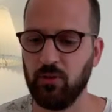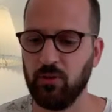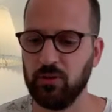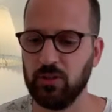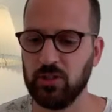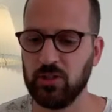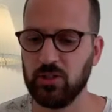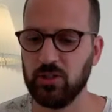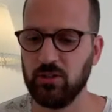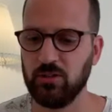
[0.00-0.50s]
all
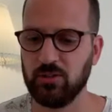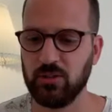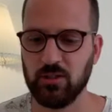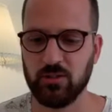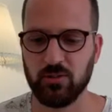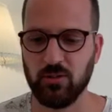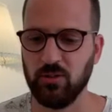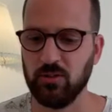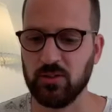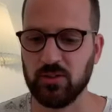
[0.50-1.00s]
these years.
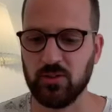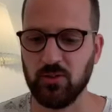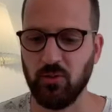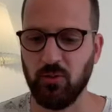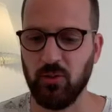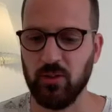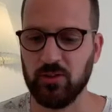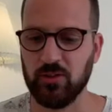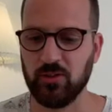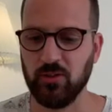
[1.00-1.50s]
There's all these new
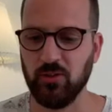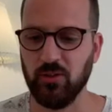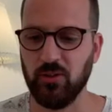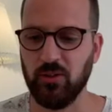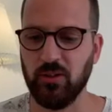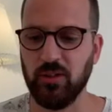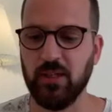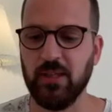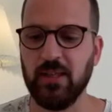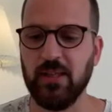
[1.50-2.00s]
things to
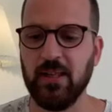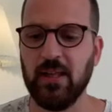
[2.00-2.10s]
learn.